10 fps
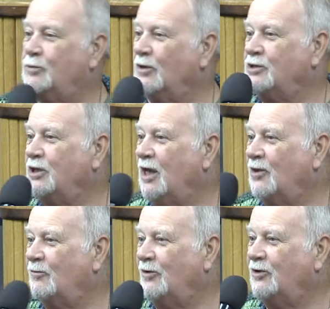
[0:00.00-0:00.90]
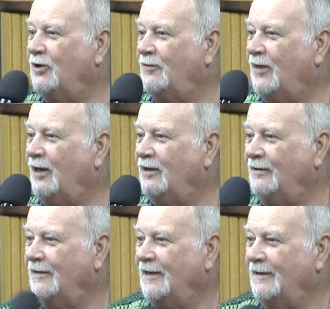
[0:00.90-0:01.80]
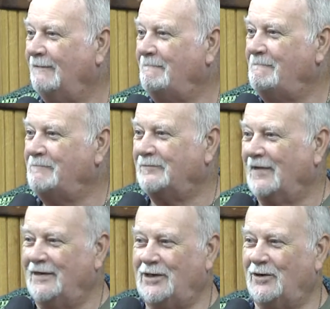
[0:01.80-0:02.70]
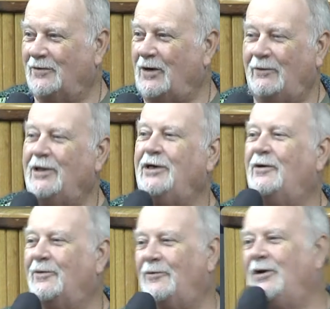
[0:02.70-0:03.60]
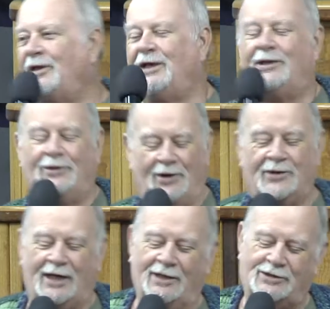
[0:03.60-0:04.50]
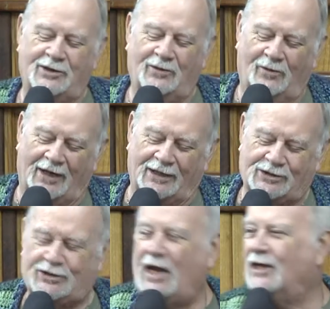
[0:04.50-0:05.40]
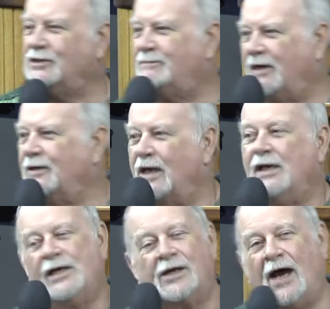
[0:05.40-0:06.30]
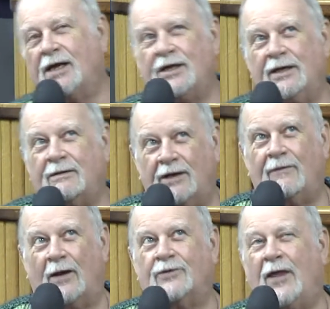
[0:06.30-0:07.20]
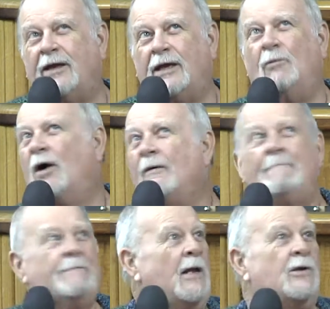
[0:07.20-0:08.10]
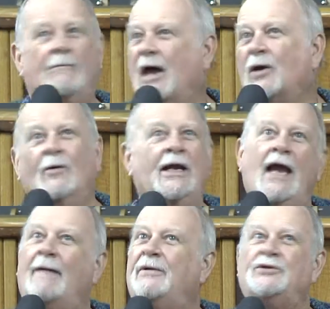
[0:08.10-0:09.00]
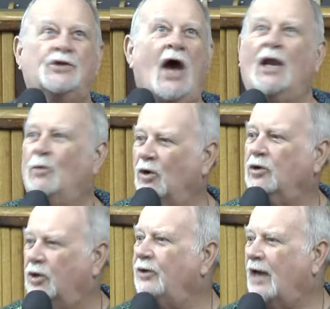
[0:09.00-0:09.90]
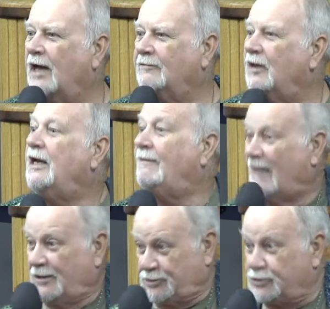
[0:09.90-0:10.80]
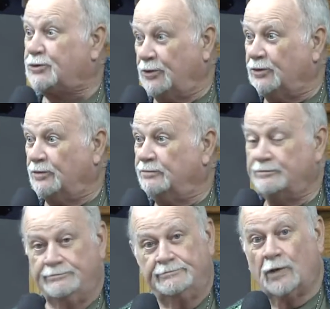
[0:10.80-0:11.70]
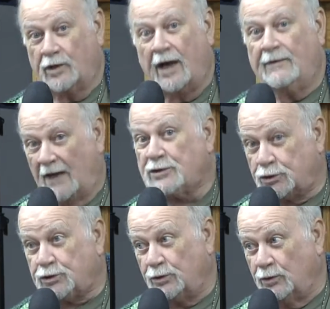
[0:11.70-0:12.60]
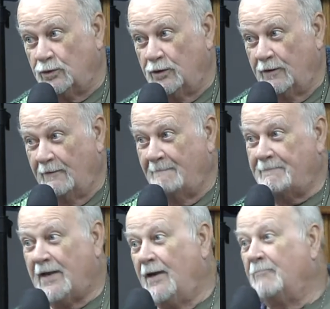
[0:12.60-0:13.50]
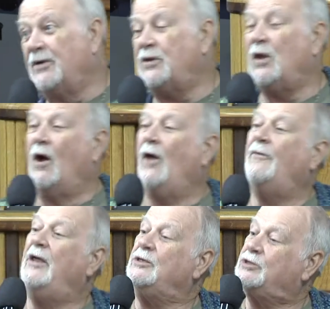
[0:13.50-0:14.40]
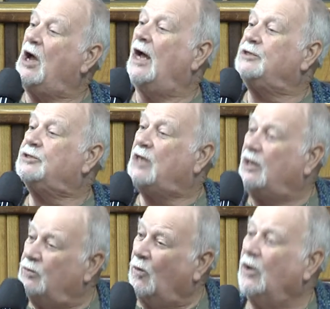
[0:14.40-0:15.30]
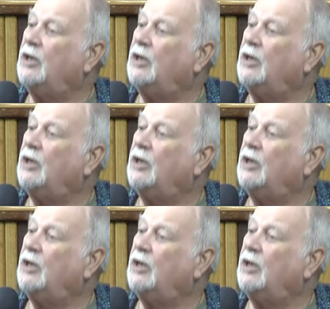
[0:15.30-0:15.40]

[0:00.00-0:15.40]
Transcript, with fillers: That's why I think a lot of people quote that all things work together for good thing. You know, they really don't really look into what it says, but it God they're thinking, well, no matter what happens, God will work good out of it, and that's true. Okay, that's true.